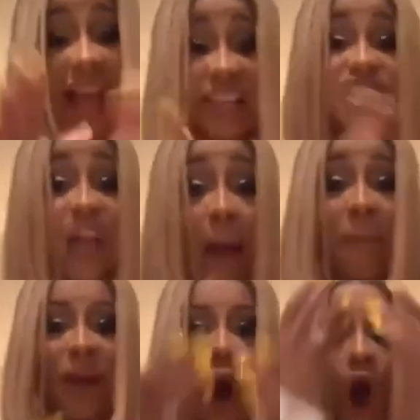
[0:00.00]
They chop
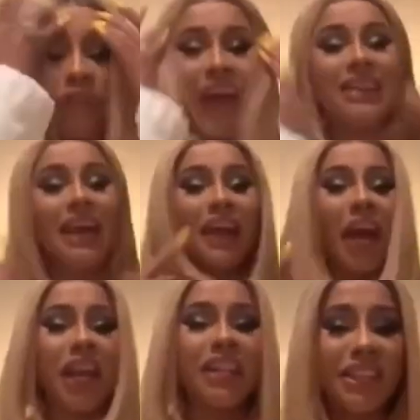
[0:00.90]
it off and then they're
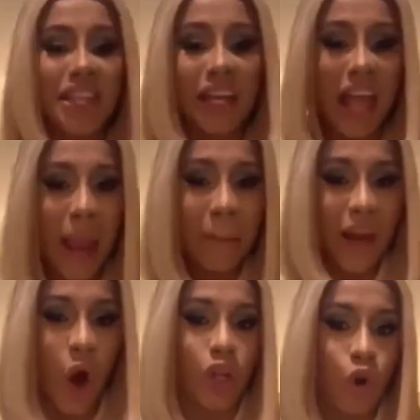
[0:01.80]
gonna name
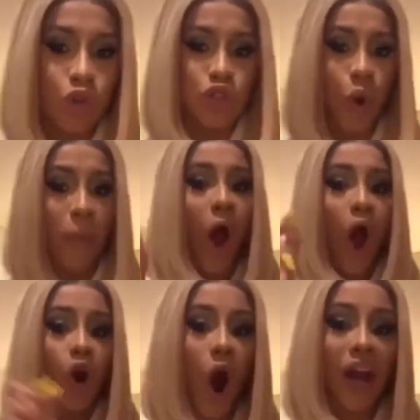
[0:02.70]
it on YouTube.
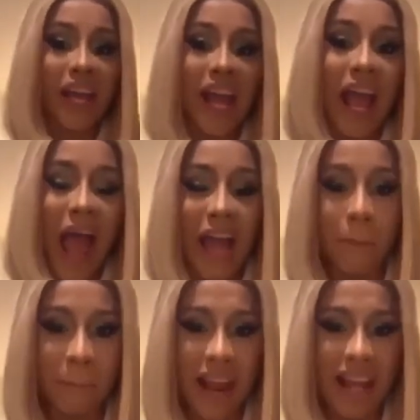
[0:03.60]
Cardi
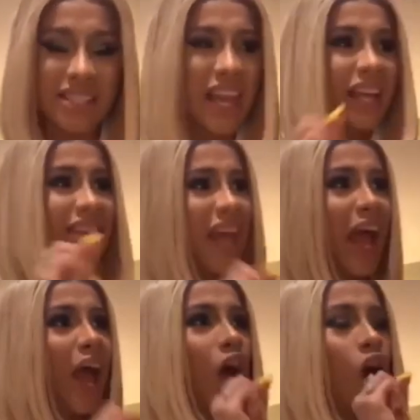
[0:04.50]
admits
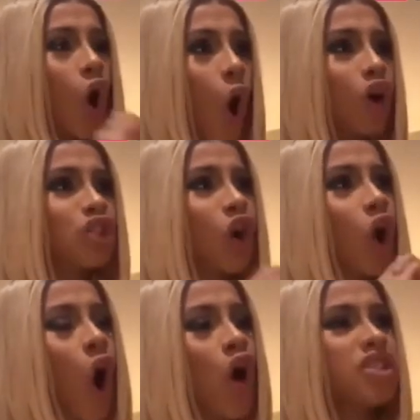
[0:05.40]
that Kulture
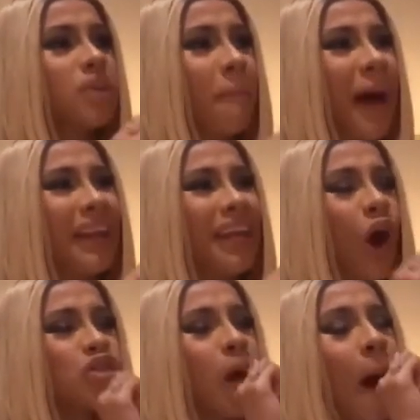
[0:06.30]
calls somebody
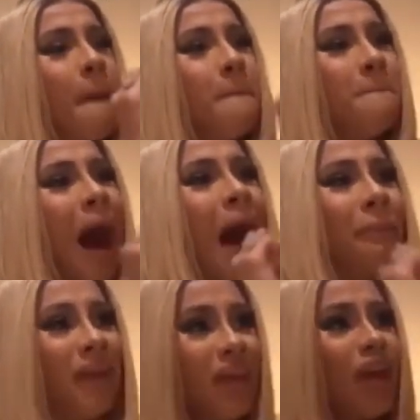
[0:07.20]
else
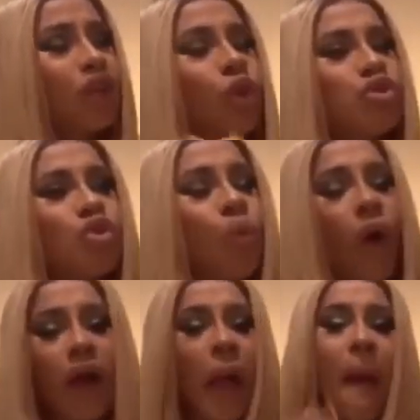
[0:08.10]
mommy due to
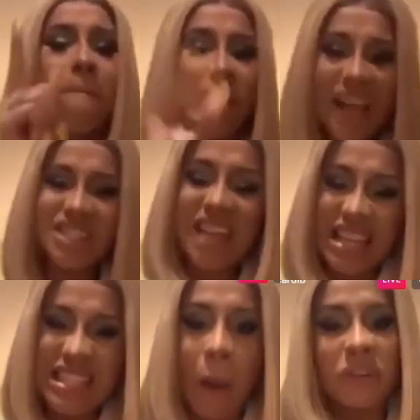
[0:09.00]
work. Bitch,
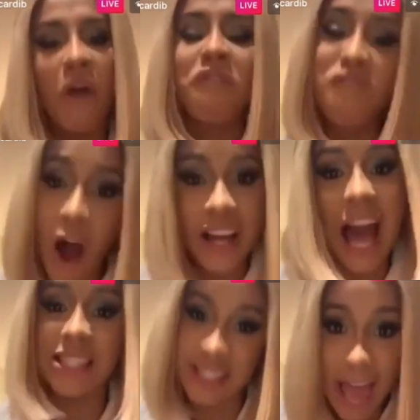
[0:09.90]
that's not what the fuck
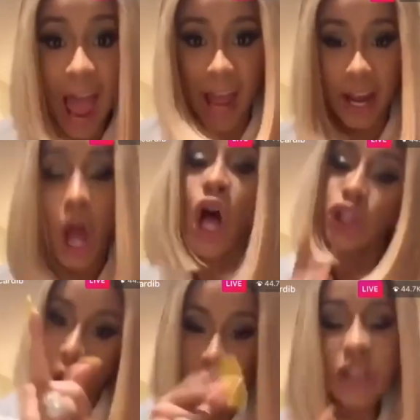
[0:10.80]
I said.
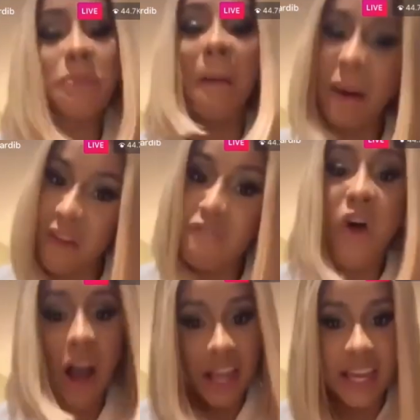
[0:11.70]
Don't use my
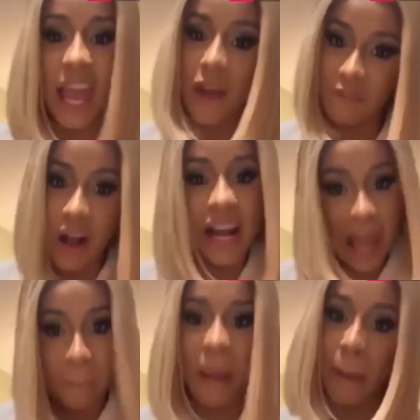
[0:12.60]
motherfucking kid for
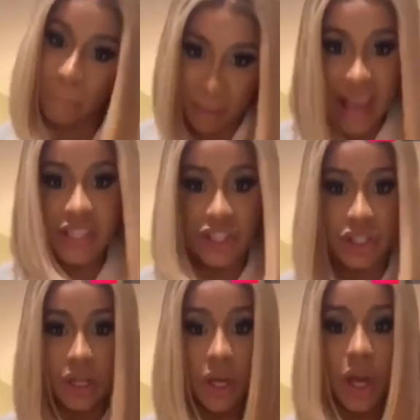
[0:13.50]
clickbait, bitch.